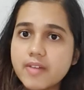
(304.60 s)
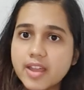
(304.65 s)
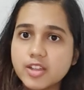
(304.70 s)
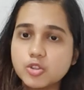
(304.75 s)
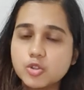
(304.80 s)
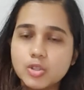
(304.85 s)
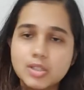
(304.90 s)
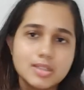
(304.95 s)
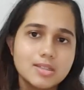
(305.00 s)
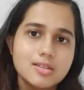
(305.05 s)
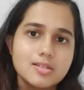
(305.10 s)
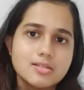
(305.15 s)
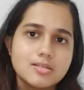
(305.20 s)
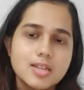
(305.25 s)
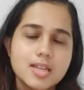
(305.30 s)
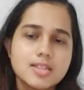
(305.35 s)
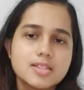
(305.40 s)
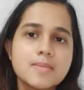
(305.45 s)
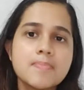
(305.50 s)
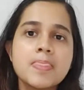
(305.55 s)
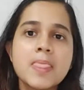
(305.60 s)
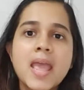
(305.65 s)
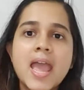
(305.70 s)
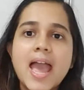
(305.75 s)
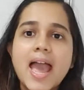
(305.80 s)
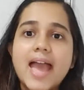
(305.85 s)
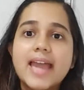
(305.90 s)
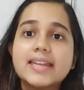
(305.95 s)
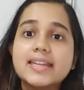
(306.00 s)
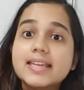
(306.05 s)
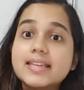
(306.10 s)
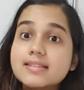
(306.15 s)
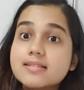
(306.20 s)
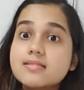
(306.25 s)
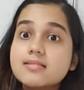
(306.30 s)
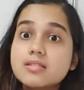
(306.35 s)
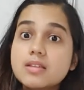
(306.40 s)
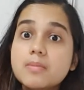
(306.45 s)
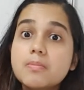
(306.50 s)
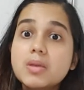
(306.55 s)
actually these days. And
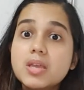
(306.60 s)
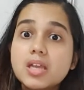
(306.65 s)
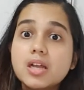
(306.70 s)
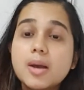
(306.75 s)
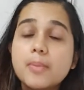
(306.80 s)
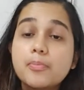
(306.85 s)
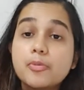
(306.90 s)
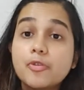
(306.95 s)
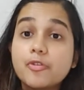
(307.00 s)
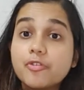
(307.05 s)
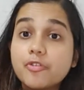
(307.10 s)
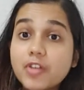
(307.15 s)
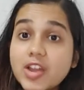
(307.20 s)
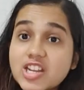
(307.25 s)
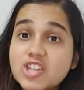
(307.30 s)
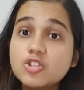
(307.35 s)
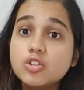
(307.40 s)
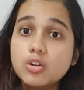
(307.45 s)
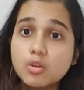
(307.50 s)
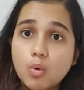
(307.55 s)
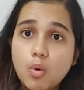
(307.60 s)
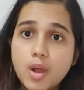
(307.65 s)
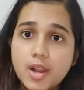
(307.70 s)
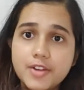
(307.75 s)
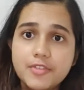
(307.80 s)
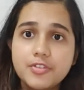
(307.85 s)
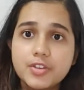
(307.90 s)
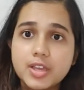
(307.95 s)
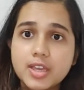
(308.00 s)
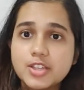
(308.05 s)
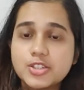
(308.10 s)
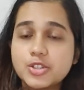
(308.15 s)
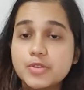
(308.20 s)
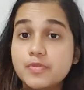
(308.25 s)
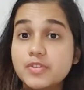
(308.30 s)
ECCA being a professional qualification,